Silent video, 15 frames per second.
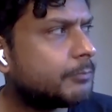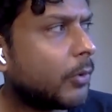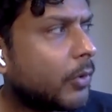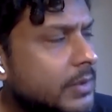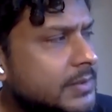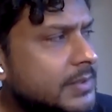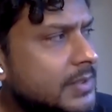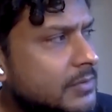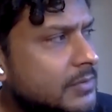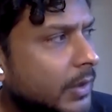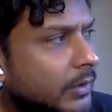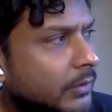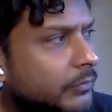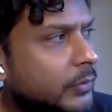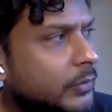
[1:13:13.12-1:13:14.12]
sports is
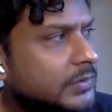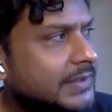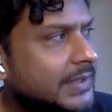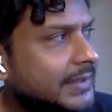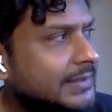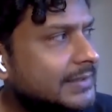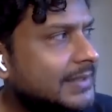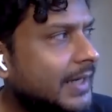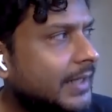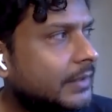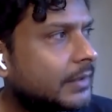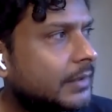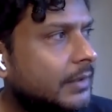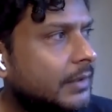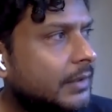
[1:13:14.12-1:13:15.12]
one of those things
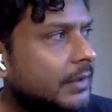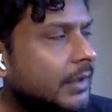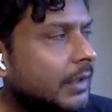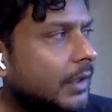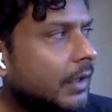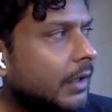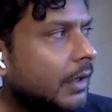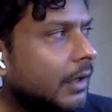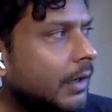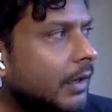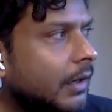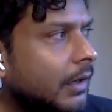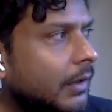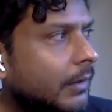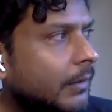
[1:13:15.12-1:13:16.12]
that
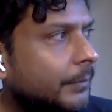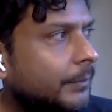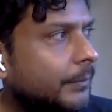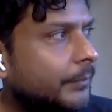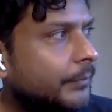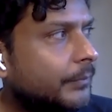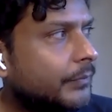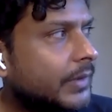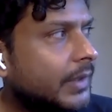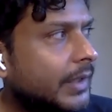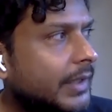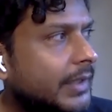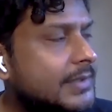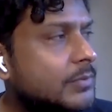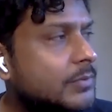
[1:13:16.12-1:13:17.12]
Uh,
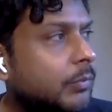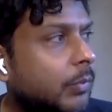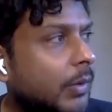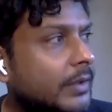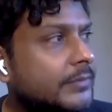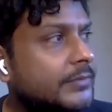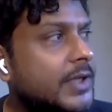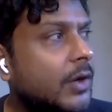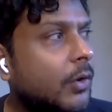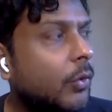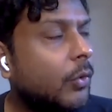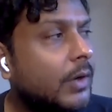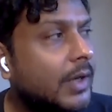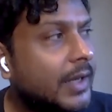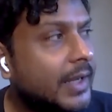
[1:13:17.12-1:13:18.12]
is one of the
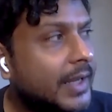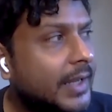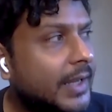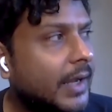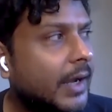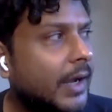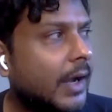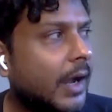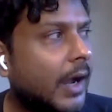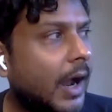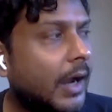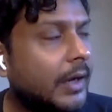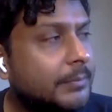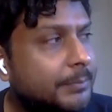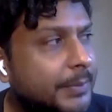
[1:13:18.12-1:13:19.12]
only
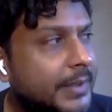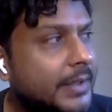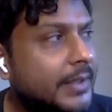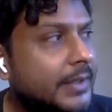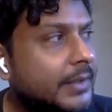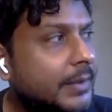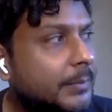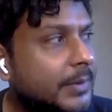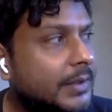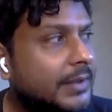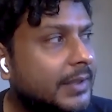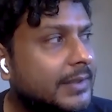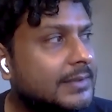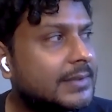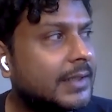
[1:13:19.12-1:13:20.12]
unpredictable
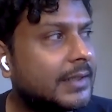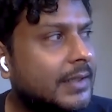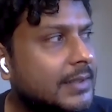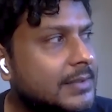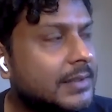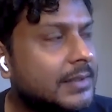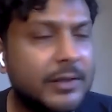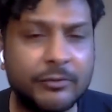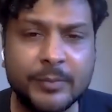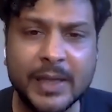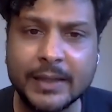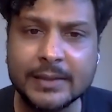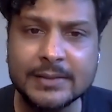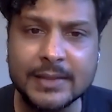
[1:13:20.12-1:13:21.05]
things that doesn't give me